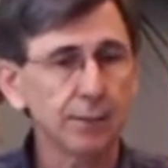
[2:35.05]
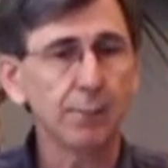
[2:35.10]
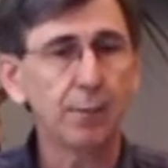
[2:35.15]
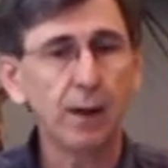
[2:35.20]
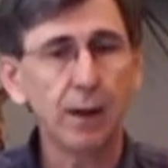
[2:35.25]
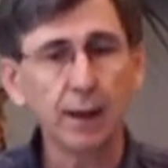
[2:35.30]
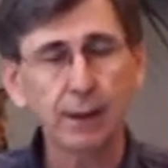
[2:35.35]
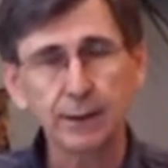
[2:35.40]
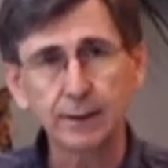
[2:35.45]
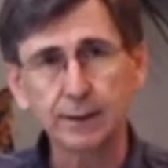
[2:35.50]

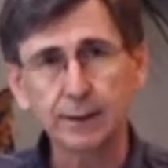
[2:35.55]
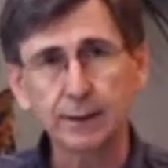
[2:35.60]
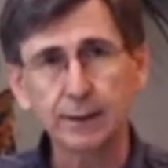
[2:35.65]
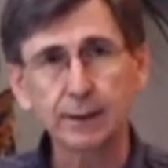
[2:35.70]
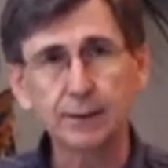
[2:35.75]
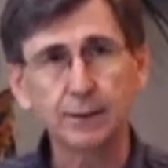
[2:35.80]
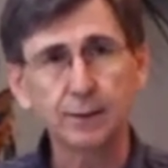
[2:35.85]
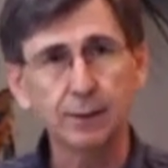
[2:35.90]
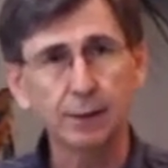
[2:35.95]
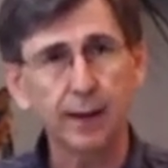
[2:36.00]

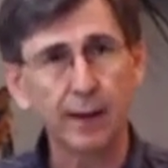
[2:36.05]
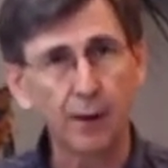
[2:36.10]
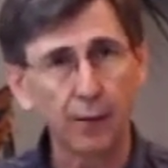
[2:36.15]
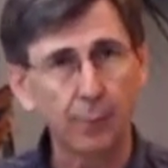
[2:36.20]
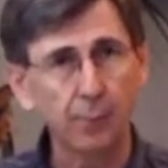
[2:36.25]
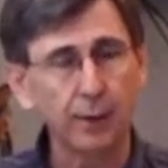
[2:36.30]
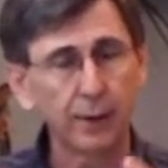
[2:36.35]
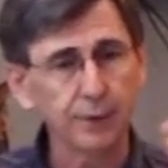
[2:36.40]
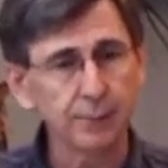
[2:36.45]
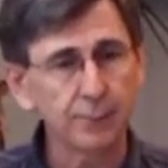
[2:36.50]
policy to
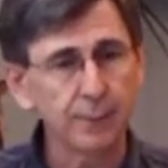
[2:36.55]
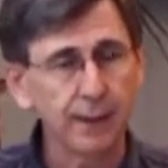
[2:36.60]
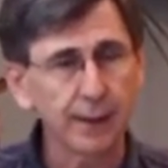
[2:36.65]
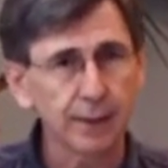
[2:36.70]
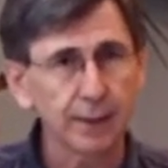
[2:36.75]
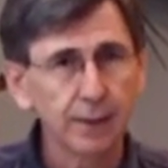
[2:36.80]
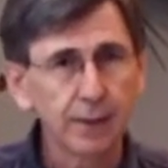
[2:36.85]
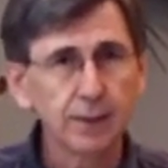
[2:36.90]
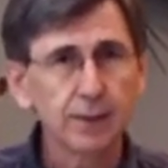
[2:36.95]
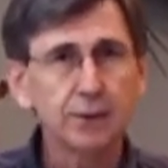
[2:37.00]
help us
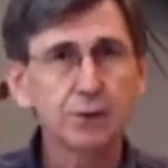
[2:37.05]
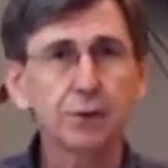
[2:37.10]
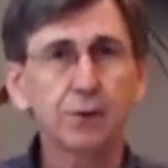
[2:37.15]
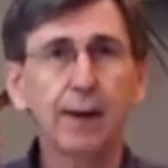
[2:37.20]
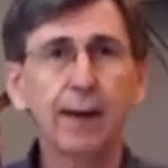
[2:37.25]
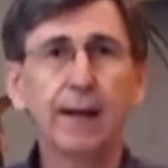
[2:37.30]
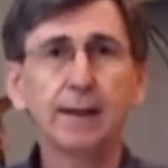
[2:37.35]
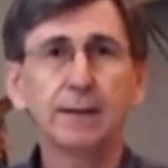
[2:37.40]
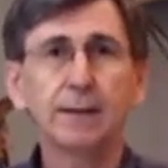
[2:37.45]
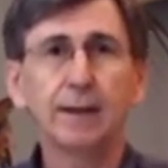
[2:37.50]
make
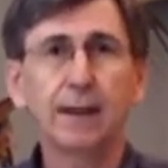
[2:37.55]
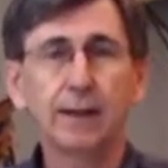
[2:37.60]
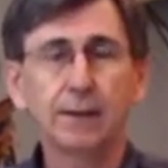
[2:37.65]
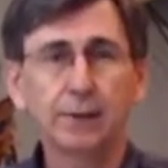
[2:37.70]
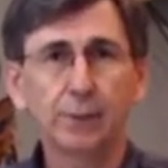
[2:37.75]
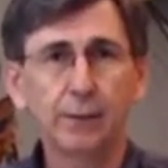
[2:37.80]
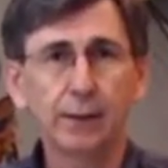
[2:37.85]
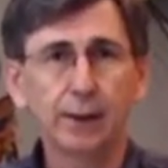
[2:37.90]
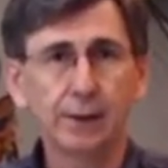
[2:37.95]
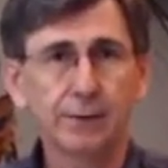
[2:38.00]
strides in that
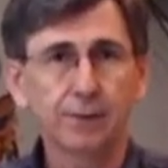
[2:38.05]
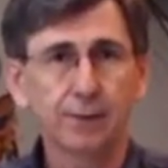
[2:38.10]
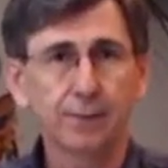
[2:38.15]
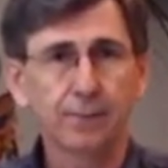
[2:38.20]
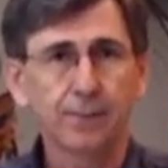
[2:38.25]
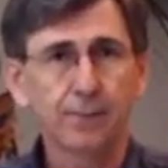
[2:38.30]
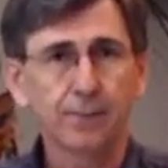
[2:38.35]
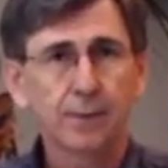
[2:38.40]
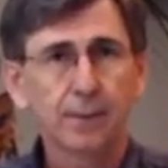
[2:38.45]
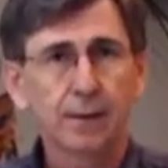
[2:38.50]
direction.
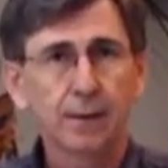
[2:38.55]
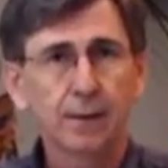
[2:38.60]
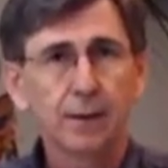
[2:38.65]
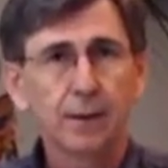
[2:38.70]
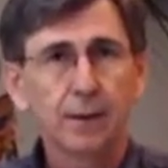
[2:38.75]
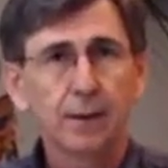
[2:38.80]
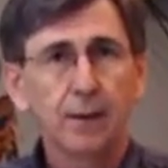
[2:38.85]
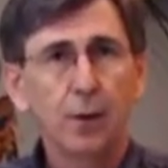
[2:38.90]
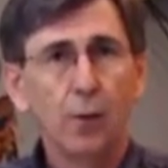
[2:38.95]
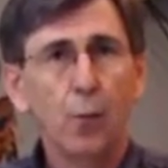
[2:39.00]

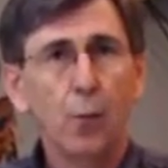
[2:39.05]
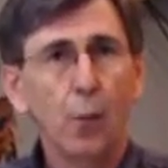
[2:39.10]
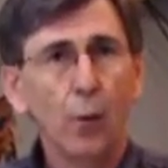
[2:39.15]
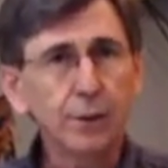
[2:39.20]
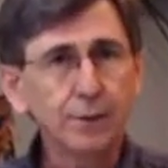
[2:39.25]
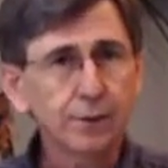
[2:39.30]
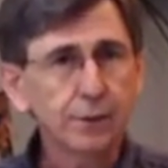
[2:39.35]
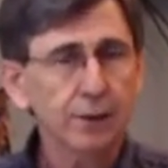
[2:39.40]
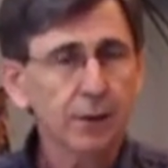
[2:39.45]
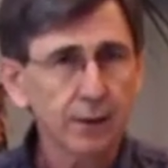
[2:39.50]

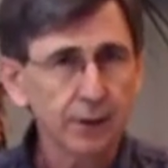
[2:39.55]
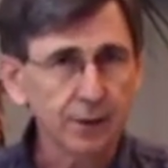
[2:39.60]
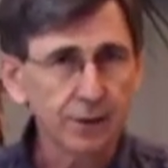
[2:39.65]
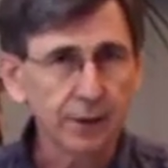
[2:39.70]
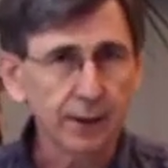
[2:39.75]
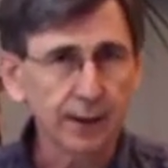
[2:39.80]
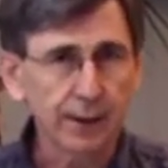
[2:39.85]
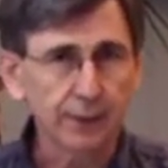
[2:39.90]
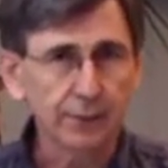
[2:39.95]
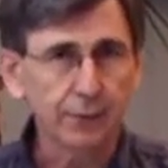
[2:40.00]
What's it going to
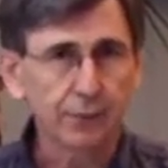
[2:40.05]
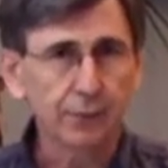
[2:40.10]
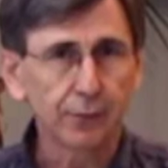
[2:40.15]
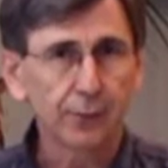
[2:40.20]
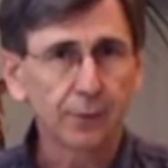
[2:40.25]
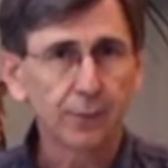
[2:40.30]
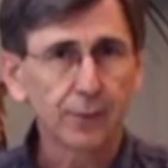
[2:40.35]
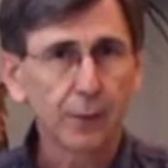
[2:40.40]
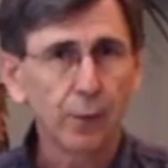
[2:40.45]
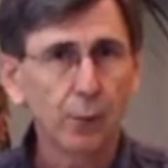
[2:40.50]
change?
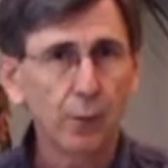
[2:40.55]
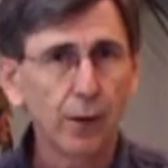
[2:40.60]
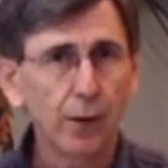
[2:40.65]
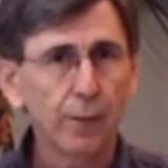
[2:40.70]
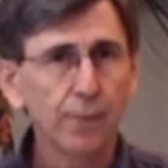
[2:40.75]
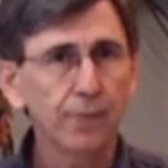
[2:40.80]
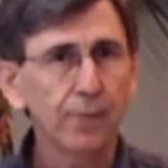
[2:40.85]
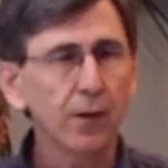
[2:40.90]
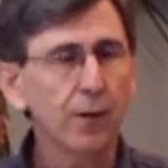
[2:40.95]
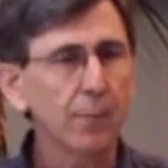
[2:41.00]

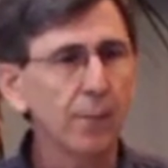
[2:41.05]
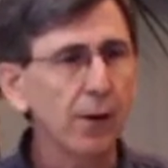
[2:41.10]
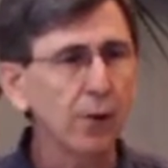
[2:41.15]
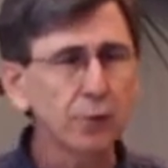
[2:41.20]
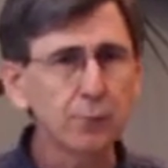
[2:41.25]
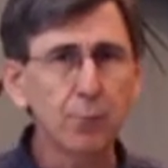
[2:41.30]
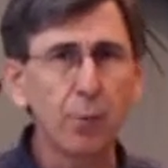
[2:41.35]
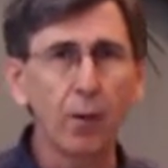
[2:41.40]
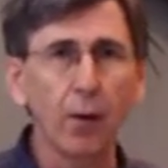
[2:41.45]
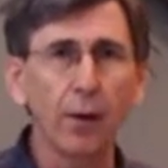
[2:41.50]
Well, for the
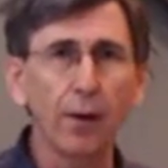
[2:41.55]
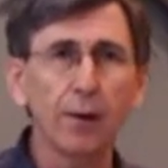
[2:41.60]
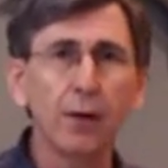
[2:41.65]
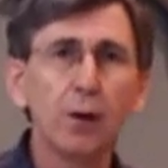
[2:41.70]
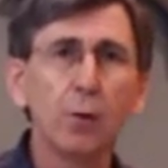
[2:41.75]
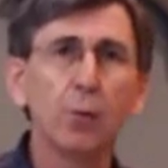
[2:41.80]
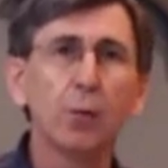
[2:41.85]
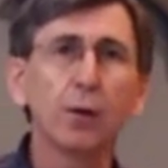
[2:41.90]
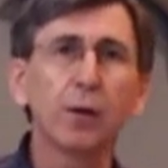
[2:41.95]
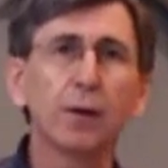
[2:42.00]
most part,
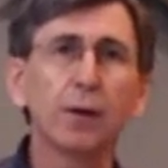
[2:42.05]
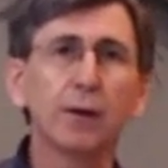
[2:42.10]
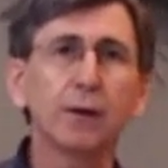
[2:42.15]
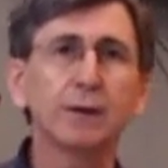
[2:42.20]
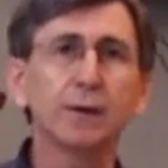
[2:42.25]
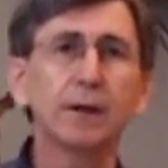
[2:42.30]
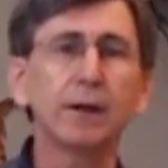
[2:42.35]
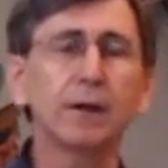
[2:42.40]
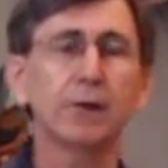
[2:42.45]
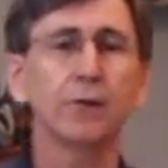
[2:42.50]
we're going to
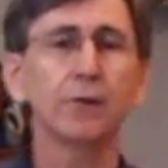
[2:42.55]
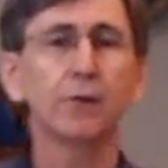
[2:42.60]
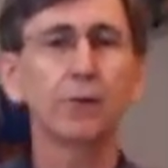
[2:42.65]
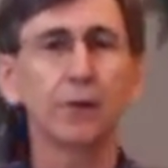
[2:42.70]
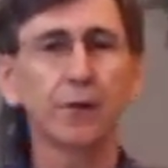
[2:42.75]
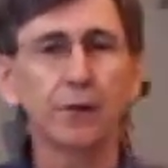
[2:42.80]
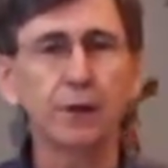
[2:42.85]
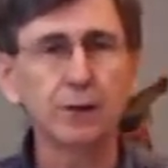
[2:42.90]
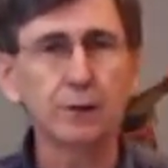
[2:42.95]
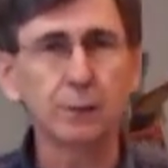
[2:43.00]
continue to do
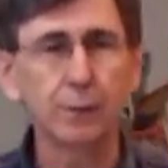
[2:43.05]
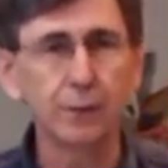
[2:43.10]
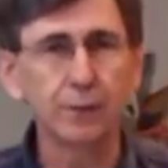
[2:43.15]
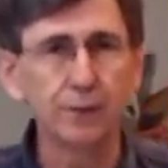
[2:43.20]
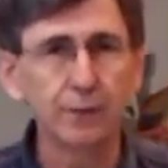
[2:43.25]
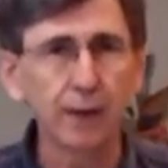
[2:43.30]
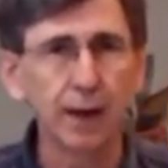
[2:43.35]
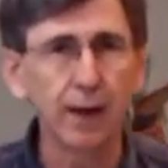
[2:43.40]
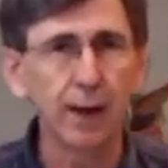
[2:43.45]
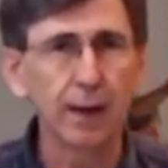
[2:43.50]
the things
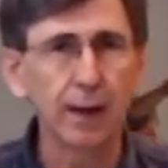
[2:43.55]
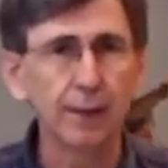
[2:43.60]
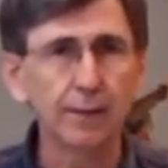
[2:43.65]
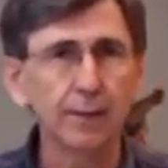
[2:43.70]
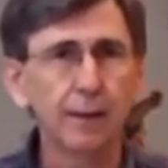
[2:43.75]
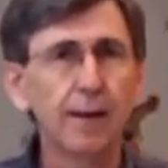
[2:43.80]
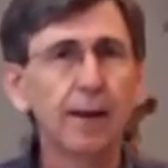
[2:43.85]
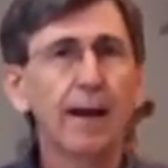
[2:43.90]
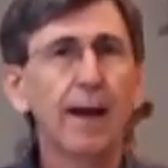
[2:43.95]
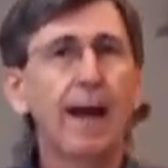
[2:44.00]
we've
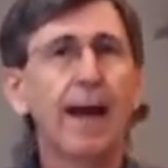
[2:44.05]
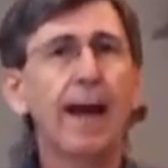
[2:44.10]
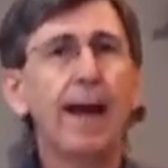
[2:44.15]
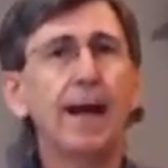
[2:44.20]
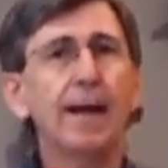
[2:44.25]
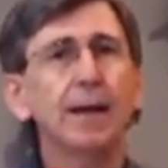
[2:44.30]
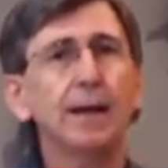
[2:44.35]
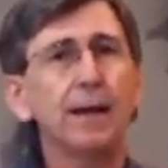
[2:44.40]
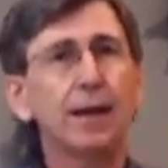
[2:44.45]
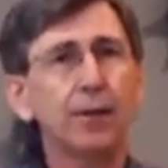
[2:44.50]
done
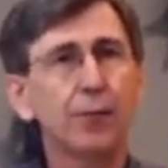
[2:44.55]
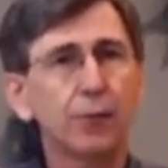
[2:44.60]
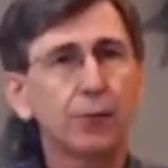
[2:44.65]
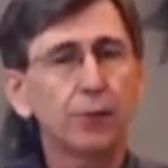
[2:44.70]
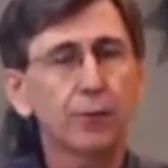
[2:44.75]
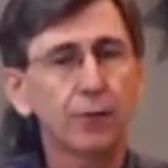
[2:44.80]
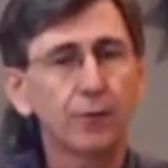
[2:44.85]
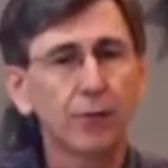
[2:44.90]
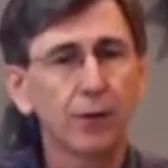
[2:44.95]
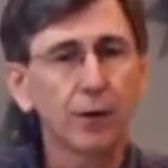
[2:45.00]
and
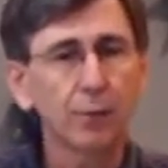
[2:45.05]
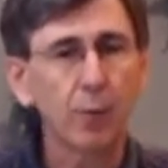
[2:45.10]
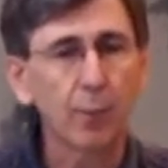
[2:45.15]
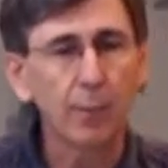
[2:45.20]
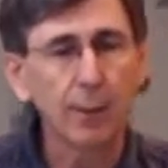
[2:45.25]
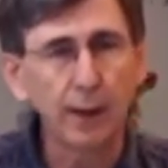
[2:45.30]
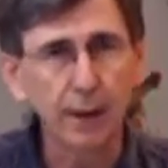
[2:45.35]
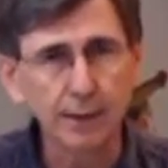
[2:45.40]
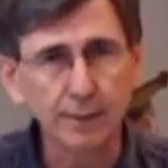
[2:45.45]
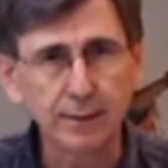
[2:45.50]
through the verbal
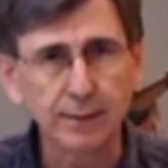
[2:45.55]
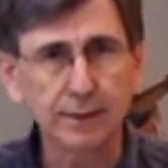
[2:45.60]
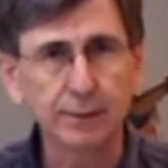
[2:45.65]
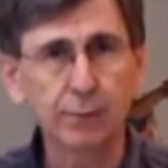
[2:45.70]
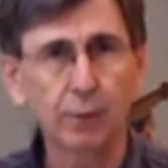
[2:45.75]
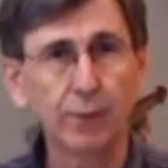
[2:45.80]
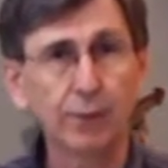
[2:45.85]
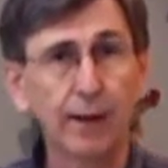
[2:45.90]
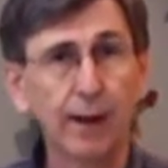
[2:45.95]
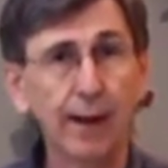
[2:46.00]
policies that
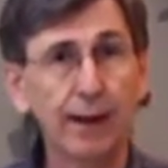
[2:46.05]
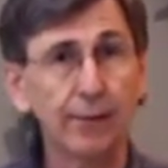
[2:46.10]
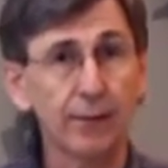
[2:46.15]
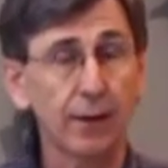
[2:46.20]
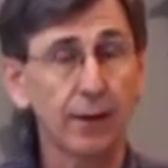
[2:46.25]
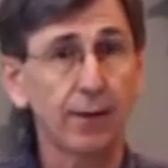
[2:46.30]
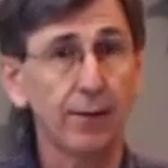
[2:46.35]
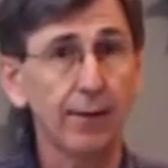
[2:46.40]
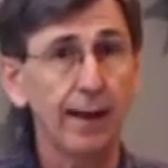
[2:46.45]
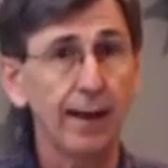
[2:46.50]
we've had
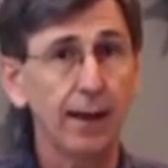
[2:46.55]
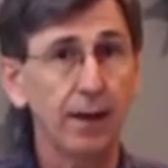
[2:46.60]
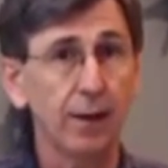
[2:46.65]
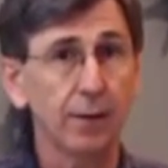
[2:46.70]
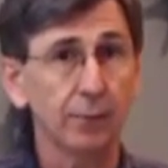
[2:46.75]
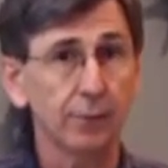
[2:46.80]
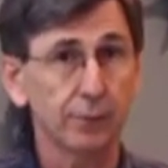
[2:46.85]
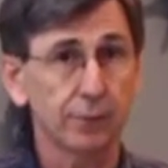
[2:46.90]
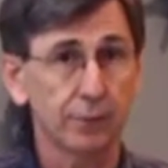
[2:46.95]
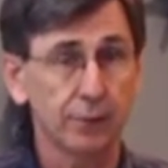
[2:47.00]
that are
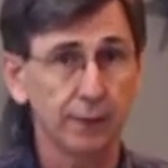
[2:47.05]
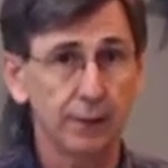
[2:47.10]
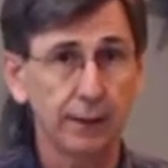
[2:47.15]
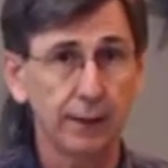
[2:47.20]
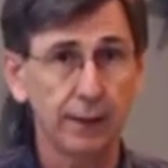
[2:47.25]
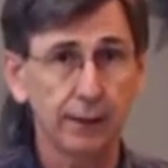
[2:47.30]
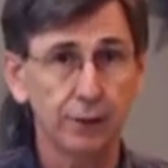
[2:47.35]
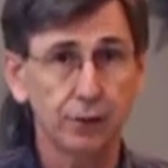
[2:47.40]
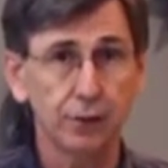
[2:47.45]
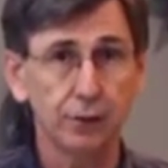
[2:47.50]
now
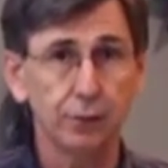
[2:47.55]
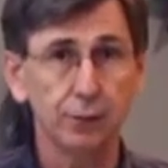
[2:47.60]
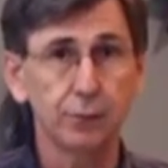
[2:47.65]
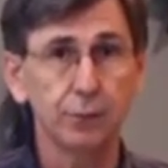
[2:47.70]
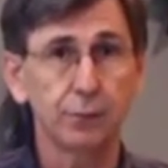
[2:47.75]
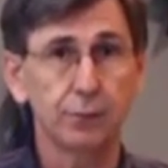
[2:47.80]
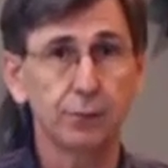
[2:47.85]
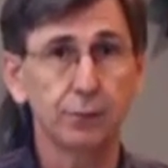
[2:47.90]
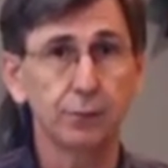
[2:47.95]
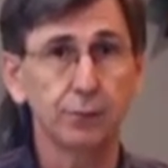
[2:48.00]
condensed
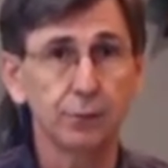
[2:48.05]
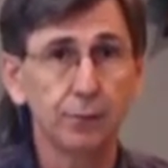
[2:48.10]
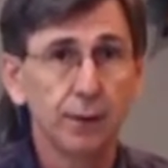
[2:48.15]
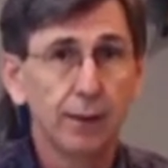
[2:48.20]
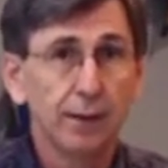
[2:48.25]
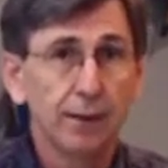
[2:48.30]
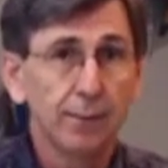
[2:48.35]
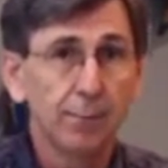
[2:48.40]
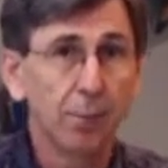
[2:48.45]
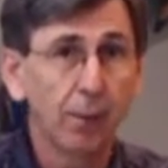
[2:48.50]
to
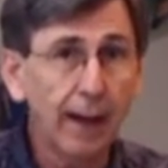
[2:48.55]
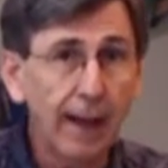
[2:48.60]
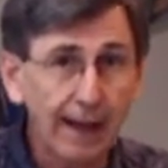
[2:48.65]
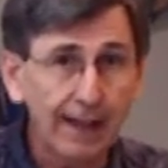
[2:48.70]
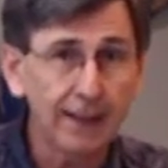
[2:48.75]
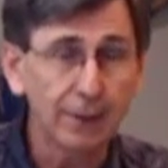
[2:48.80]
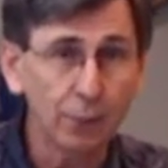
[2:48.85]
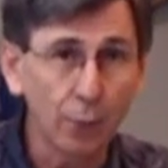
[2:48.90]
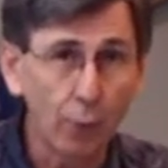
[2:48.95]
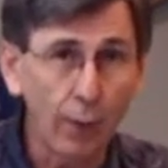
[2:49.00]

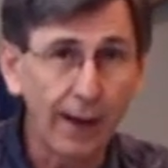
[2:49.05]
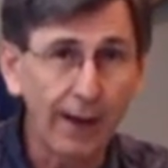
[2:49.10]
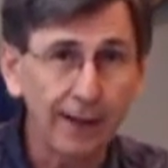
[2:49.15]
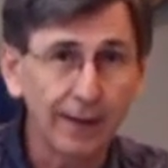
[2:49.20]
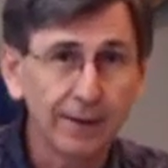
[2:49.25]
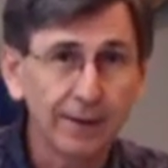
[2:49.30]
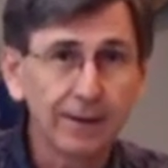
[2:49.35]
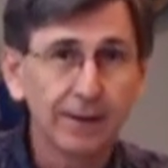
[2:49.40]
black and white